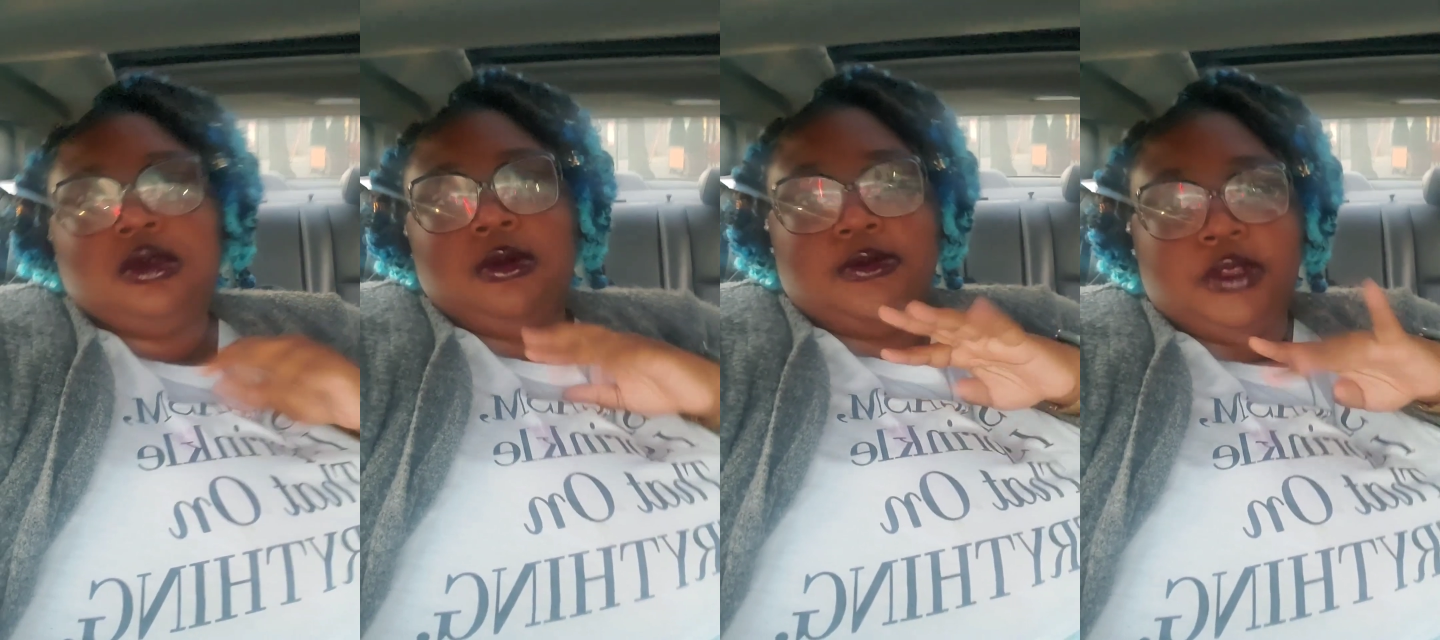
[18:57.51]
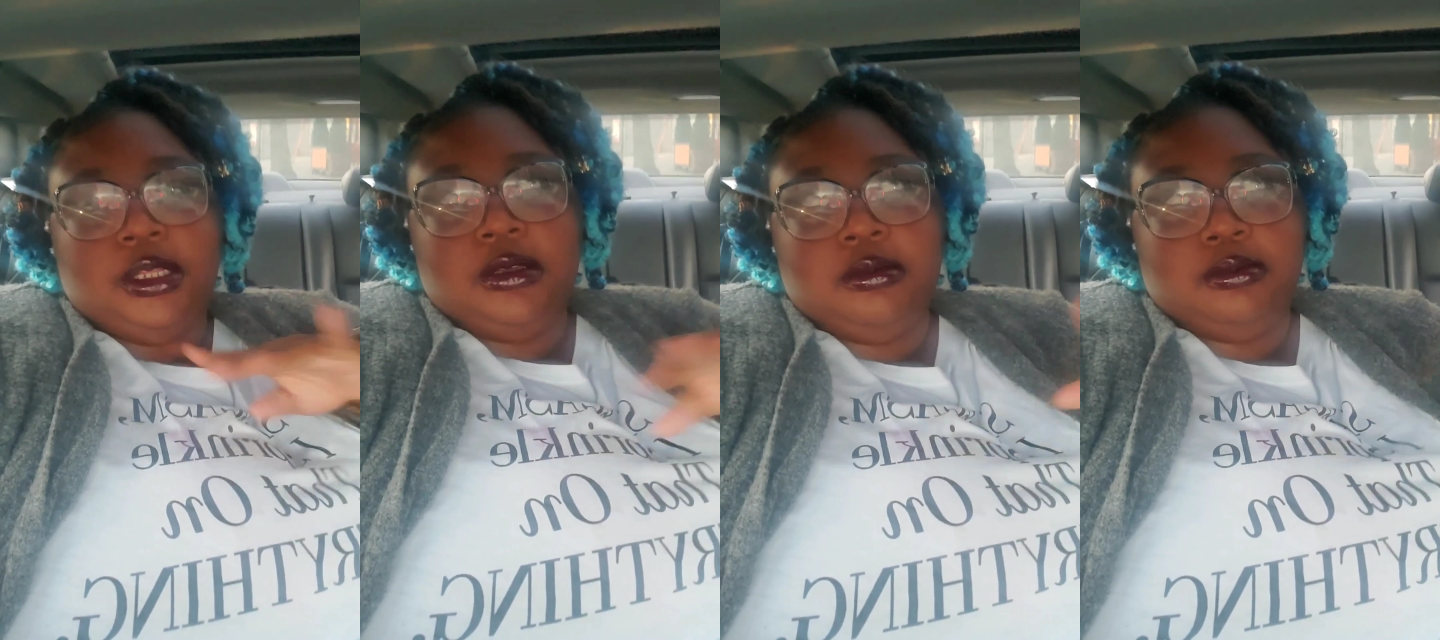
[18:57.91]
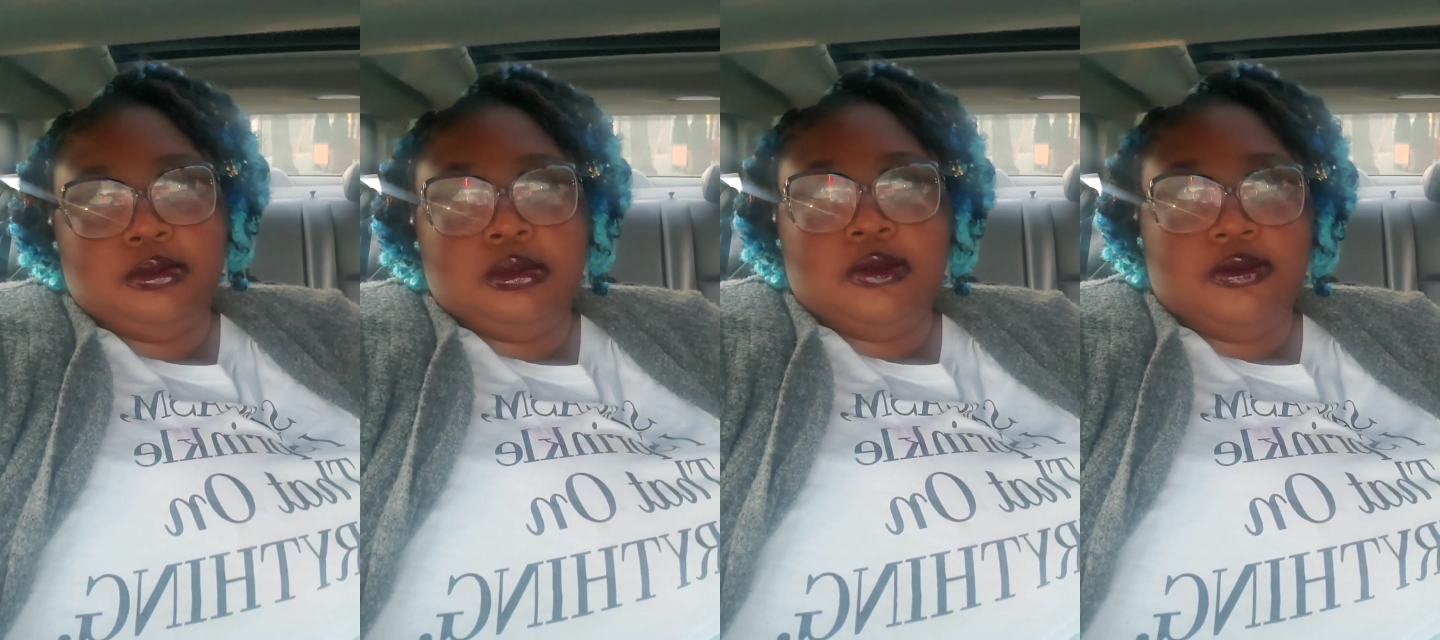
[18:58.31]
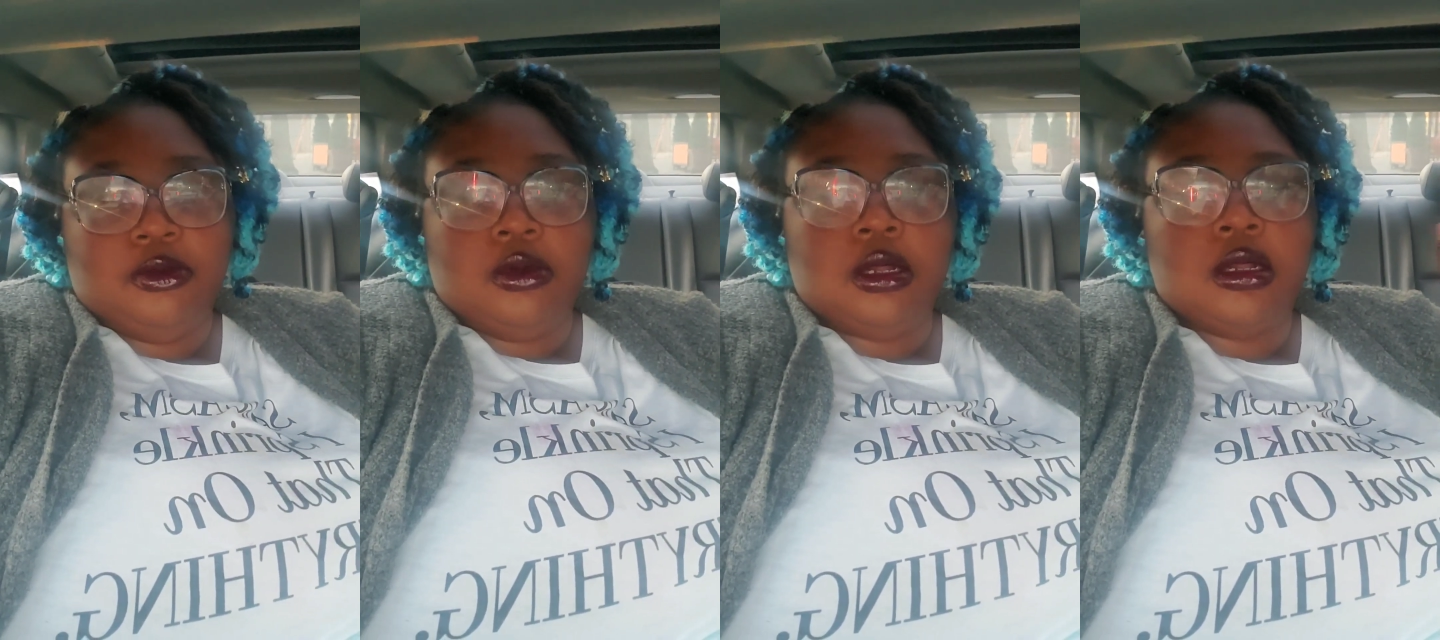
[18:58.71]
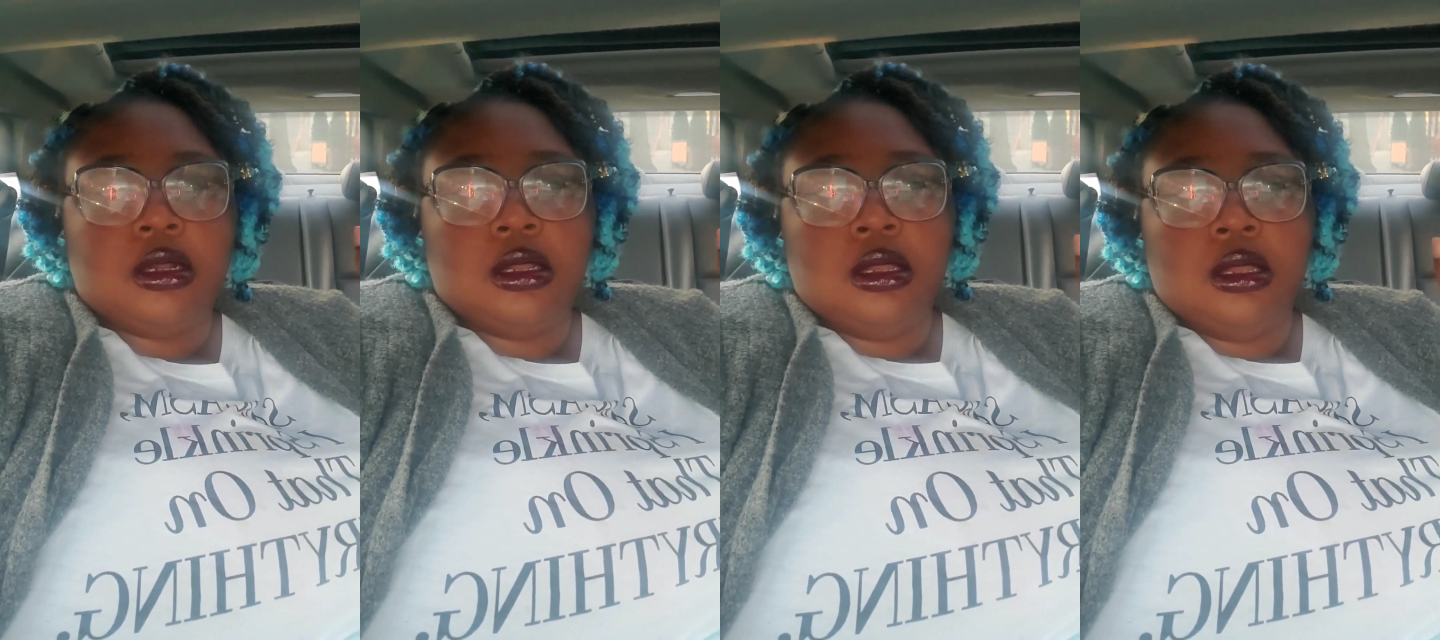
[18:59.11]
hopefully before
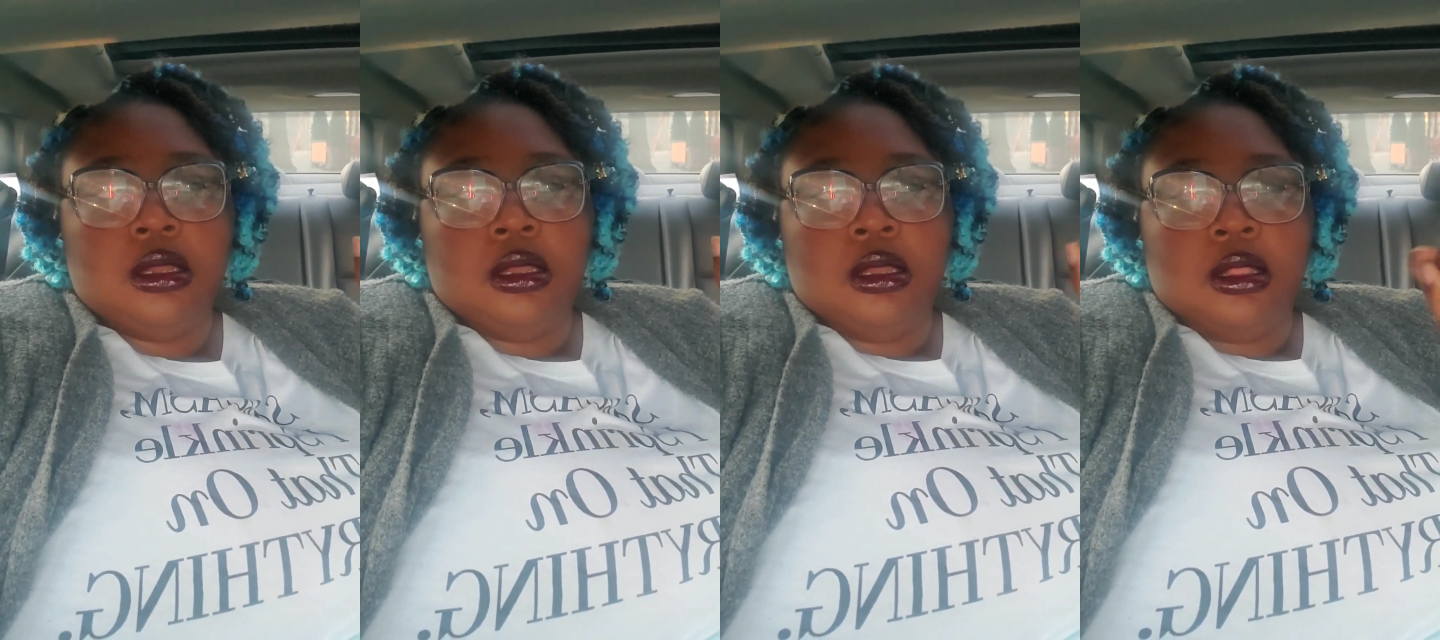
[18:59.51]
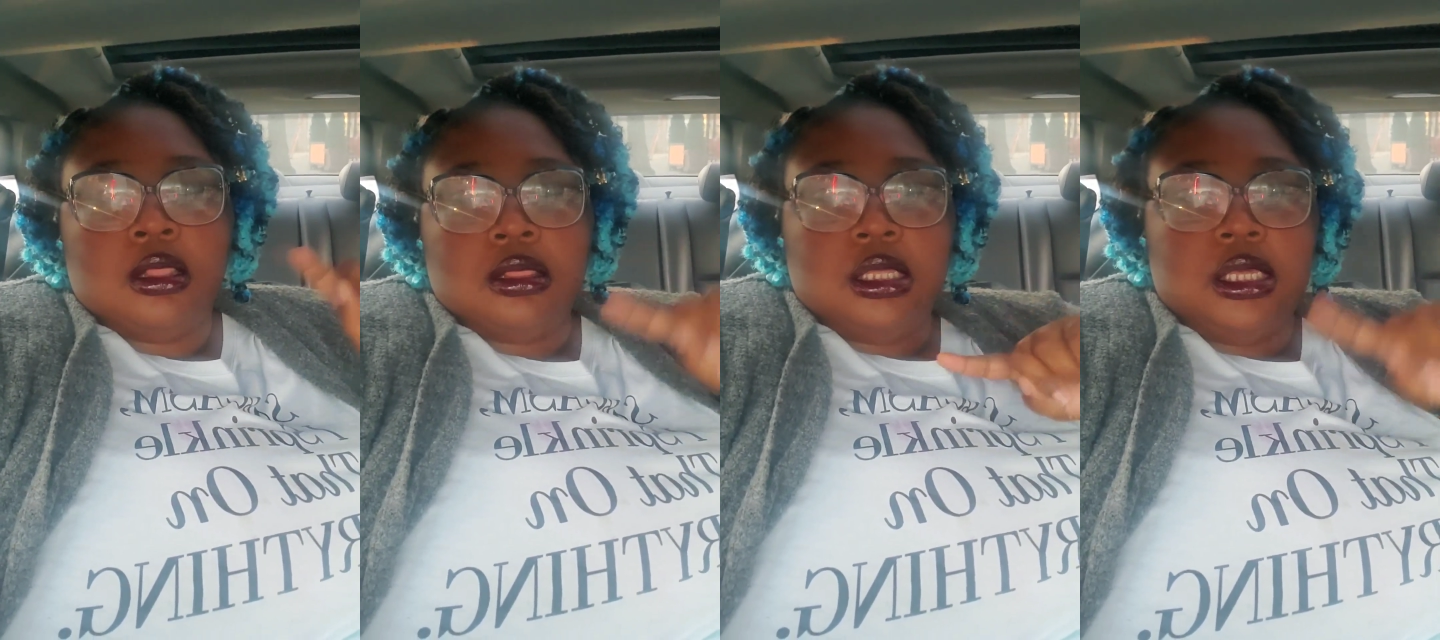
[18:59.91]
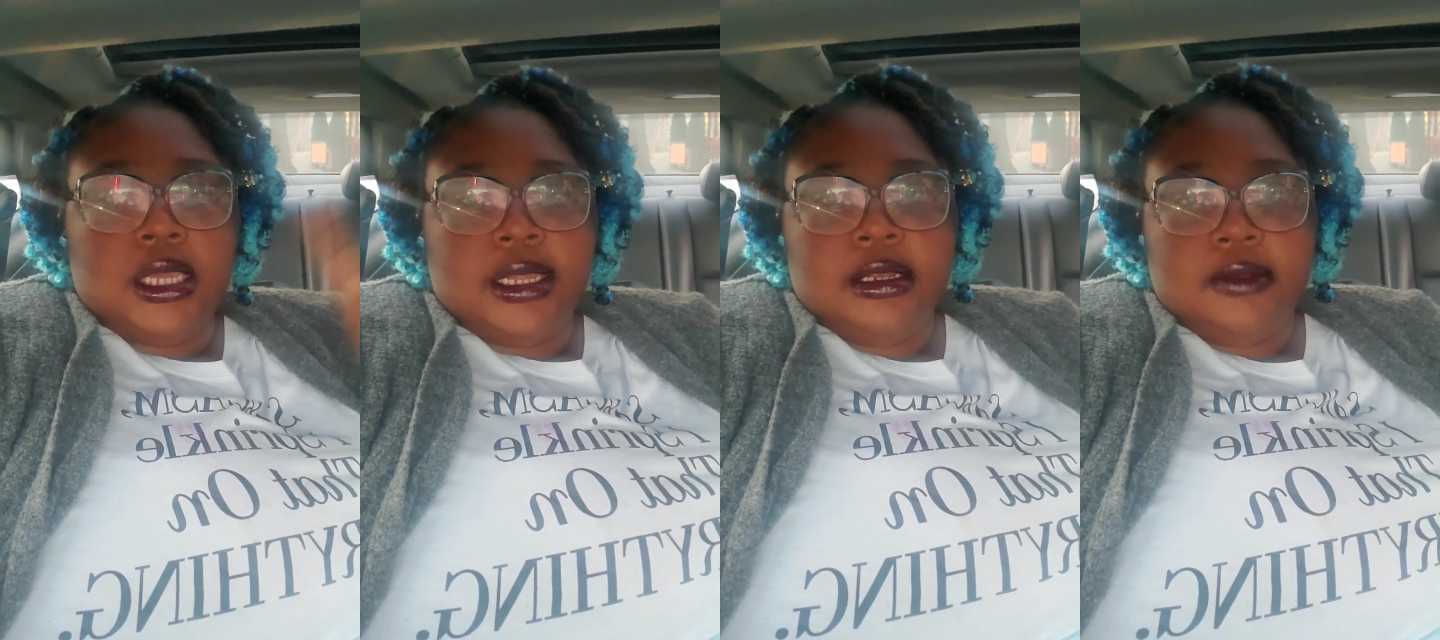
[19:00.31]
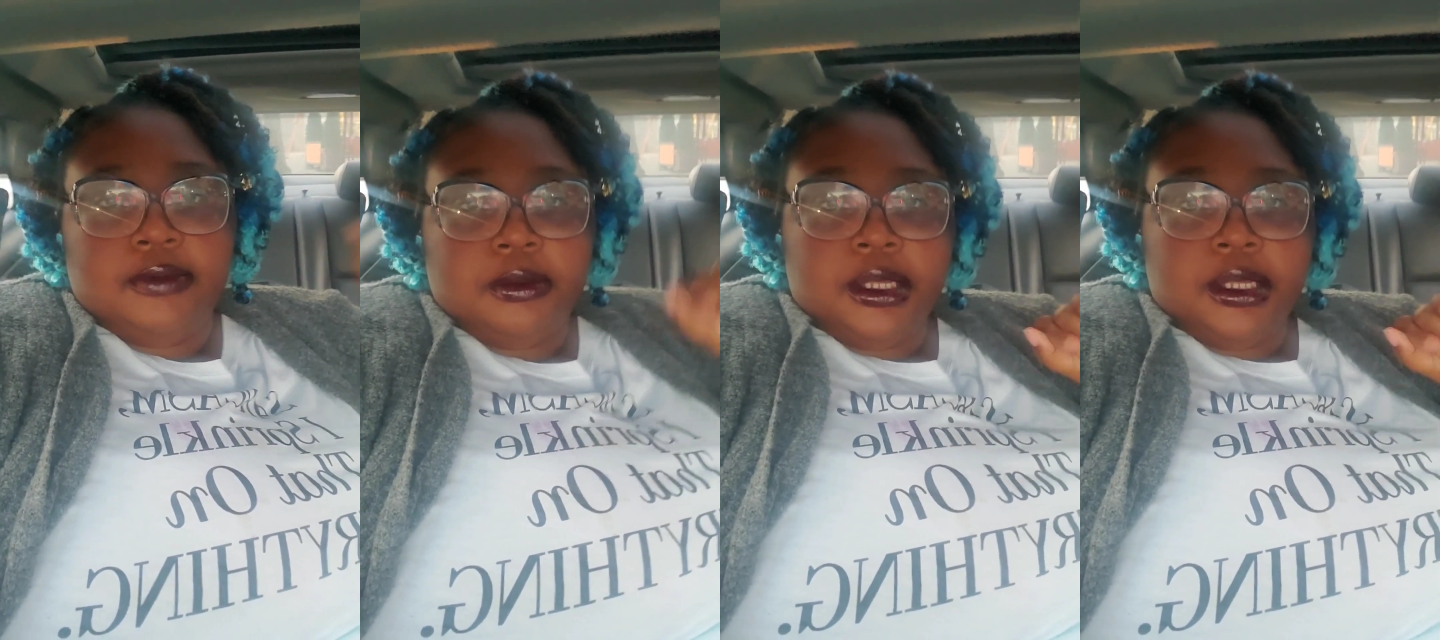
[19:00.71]
the end of the